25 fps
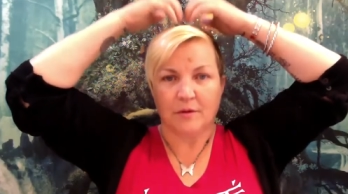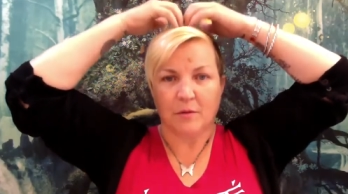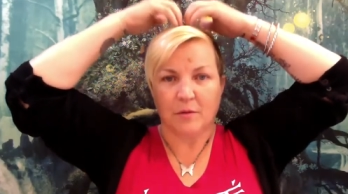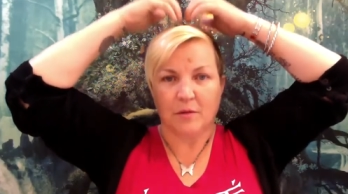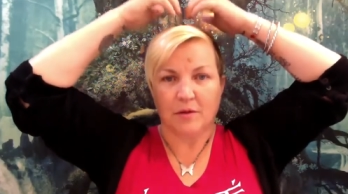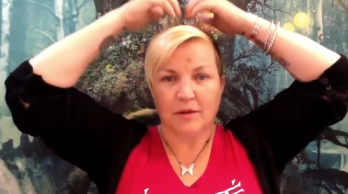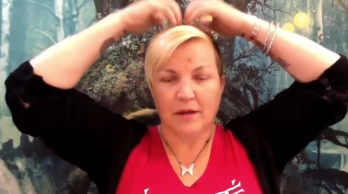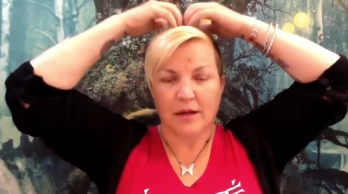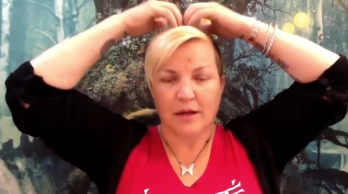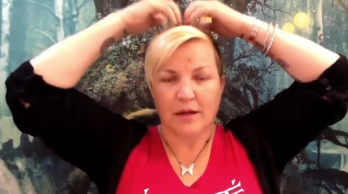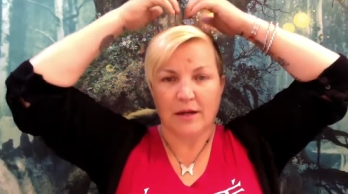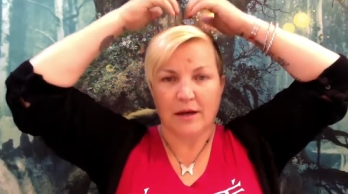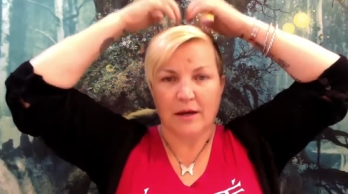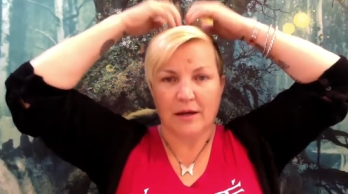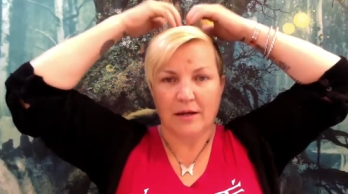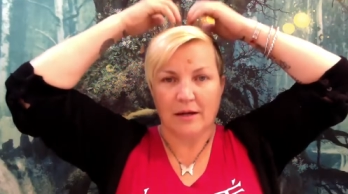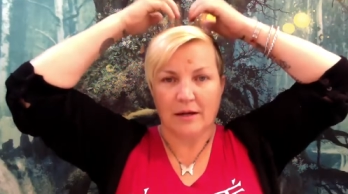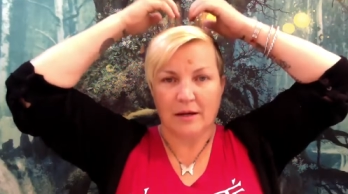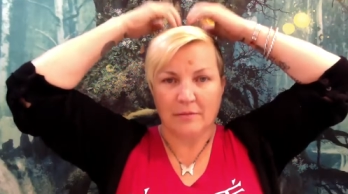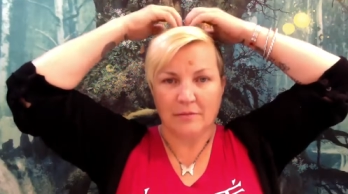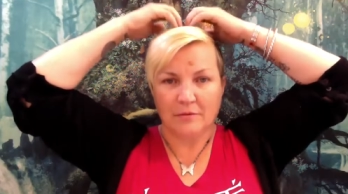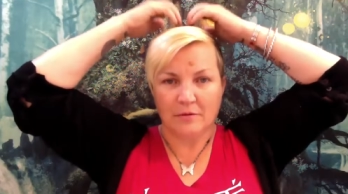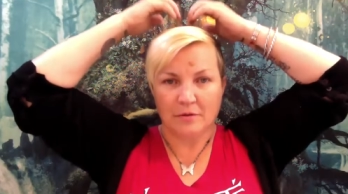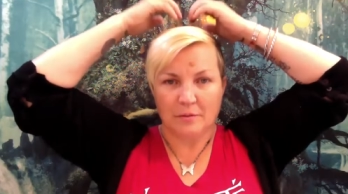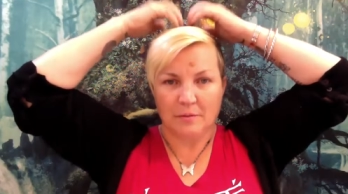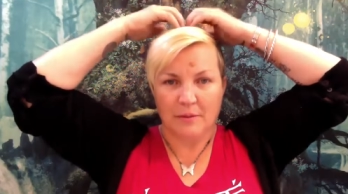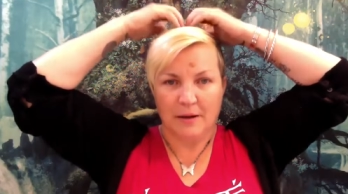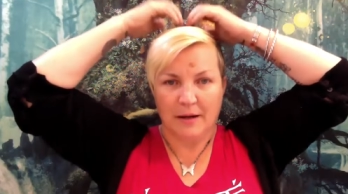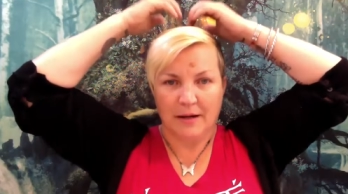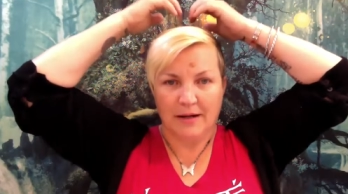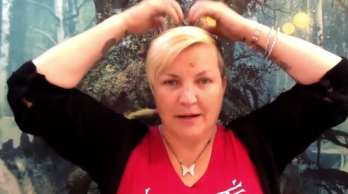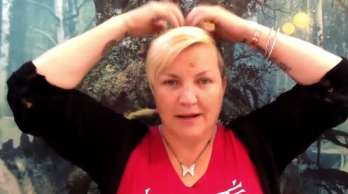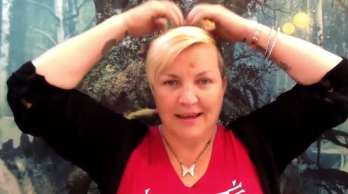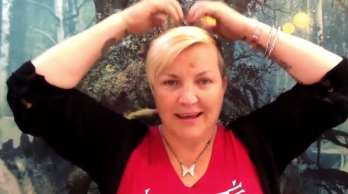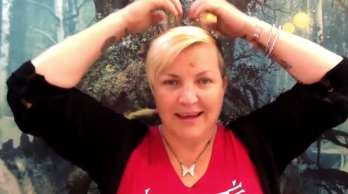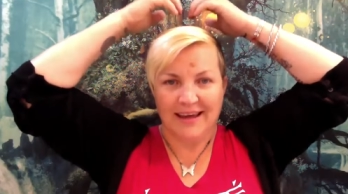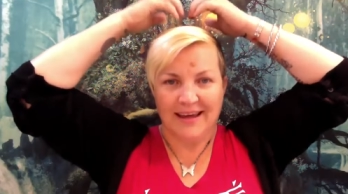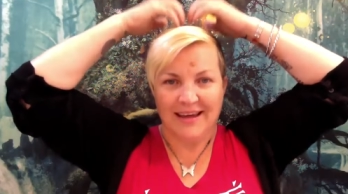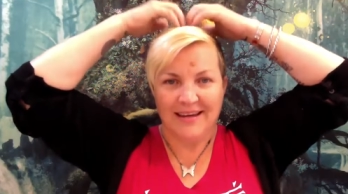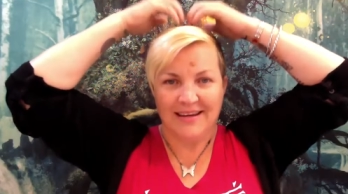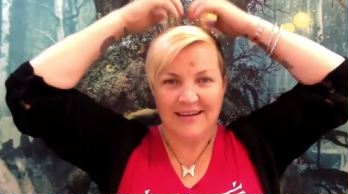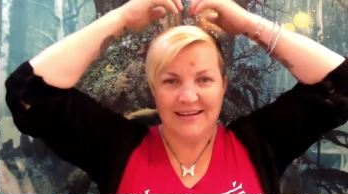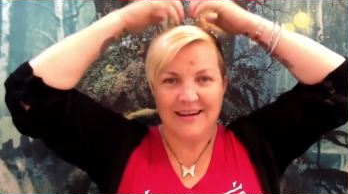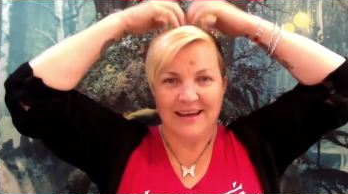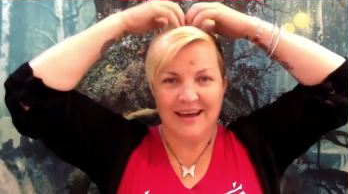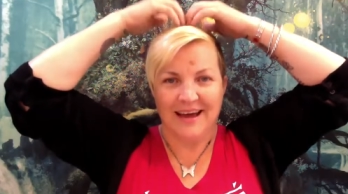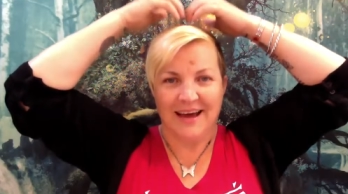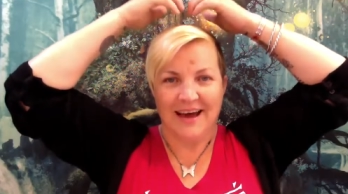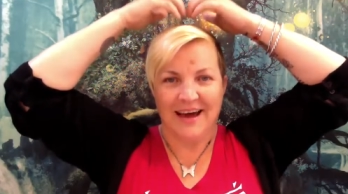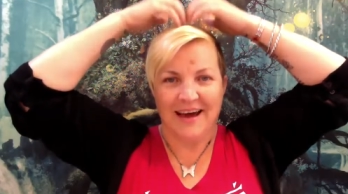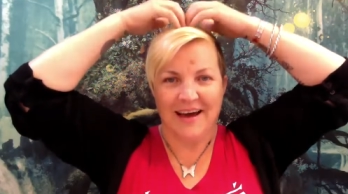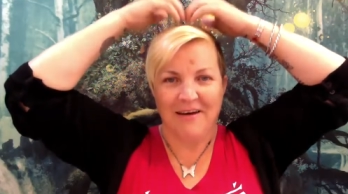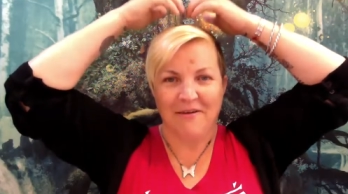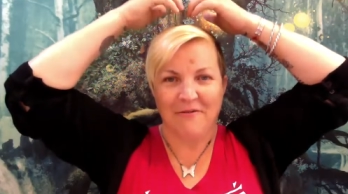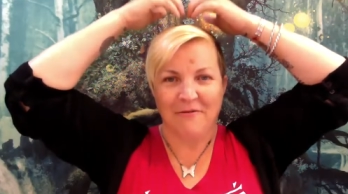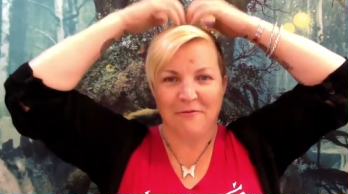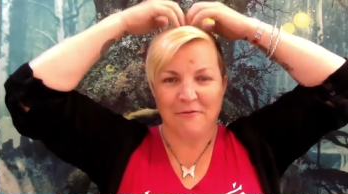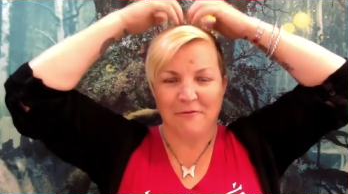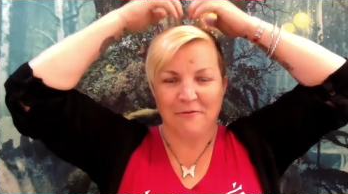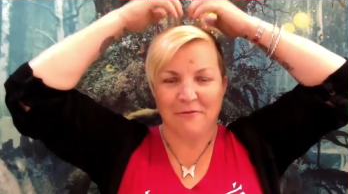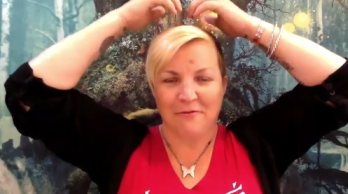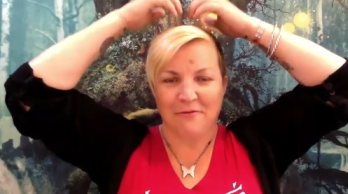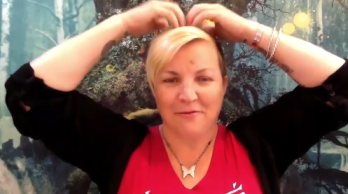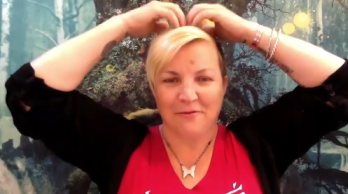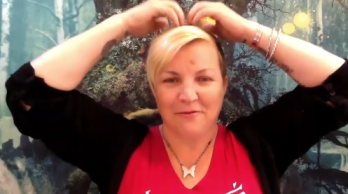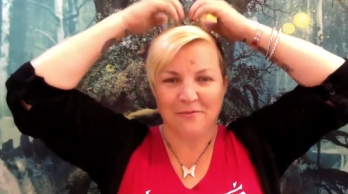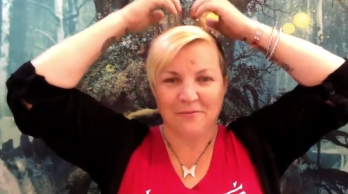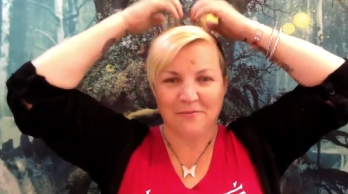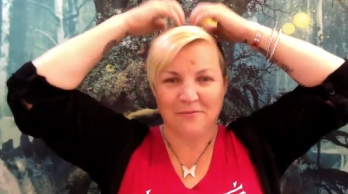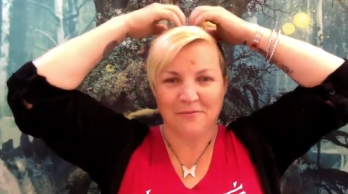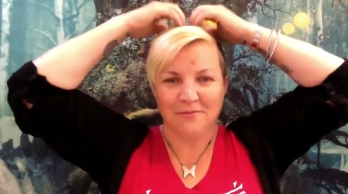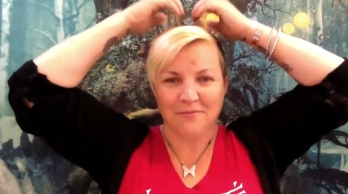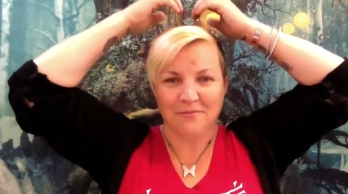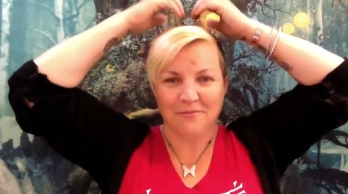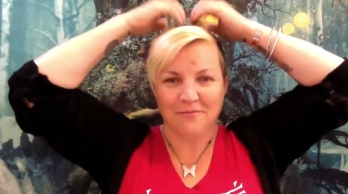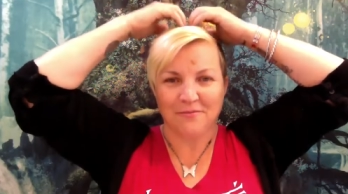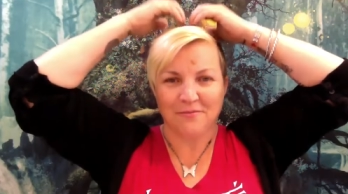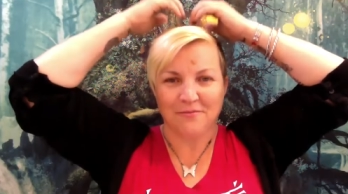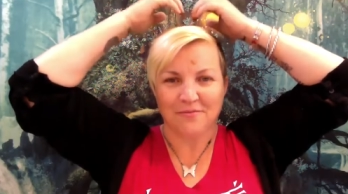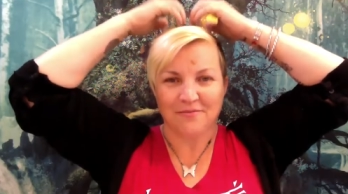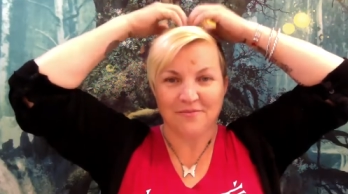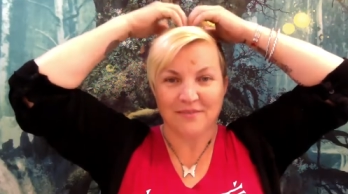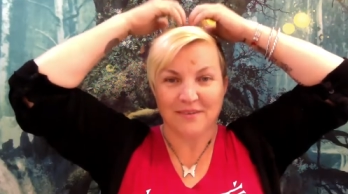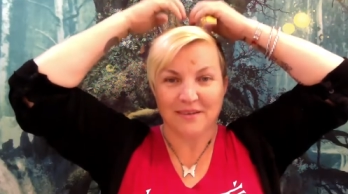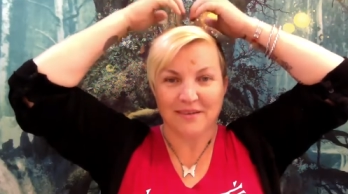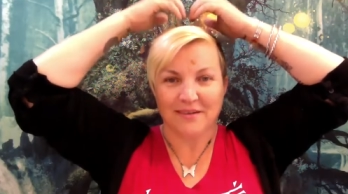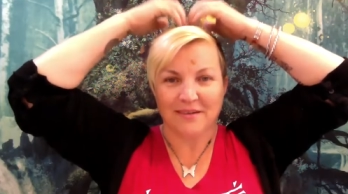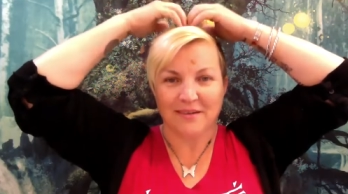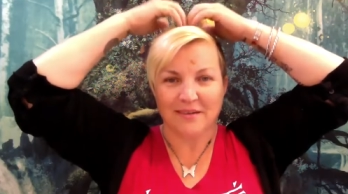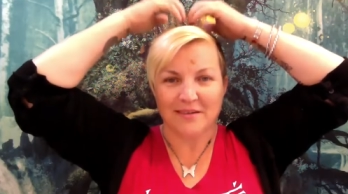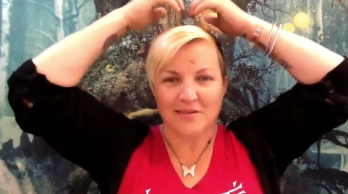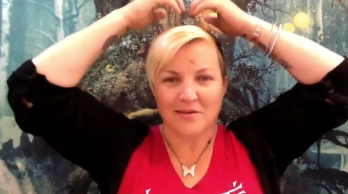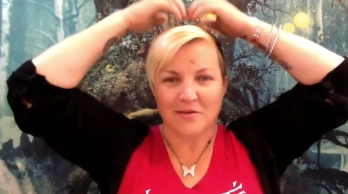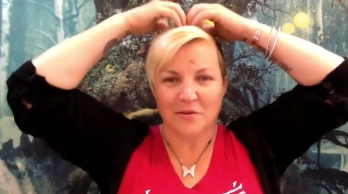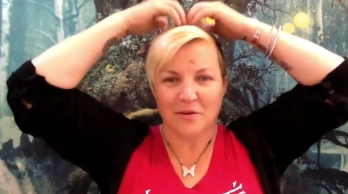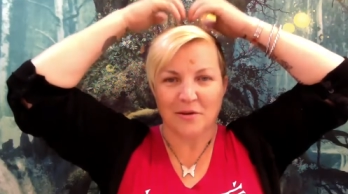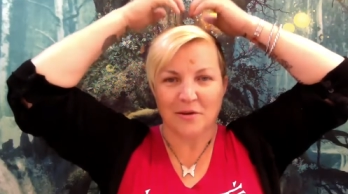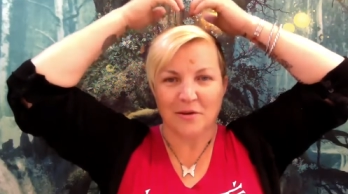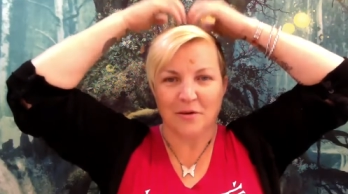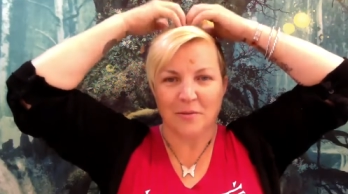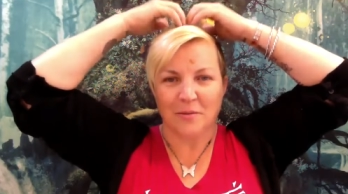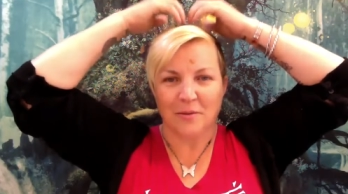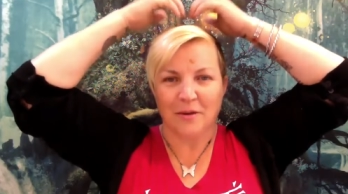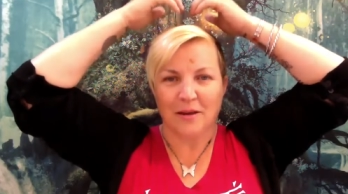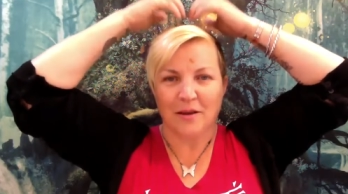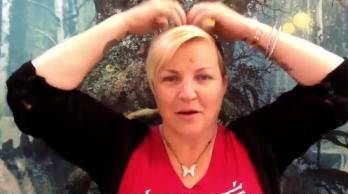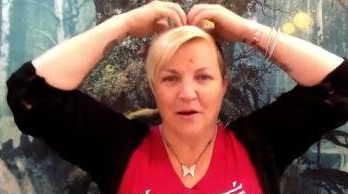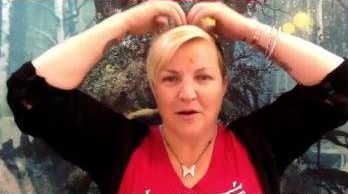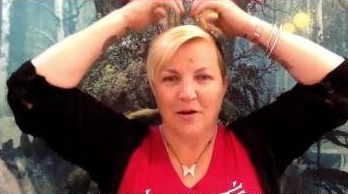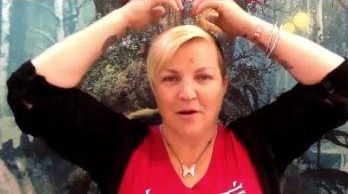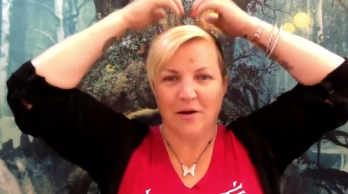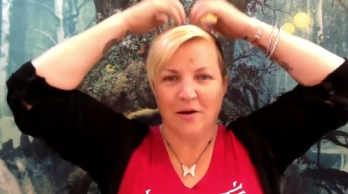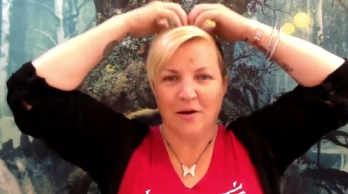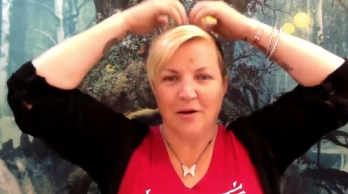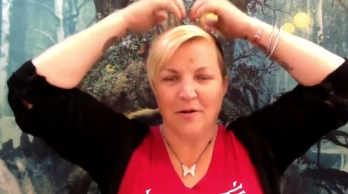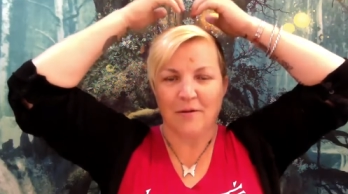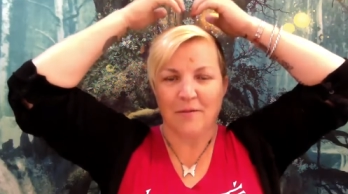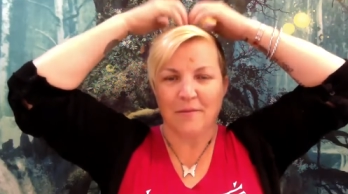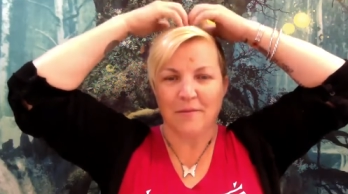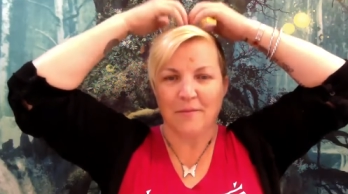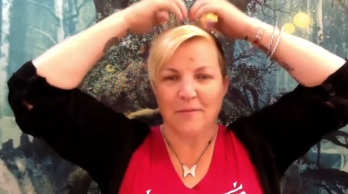Well, that got it up to about an eight and a half. Let's go a little bit longer.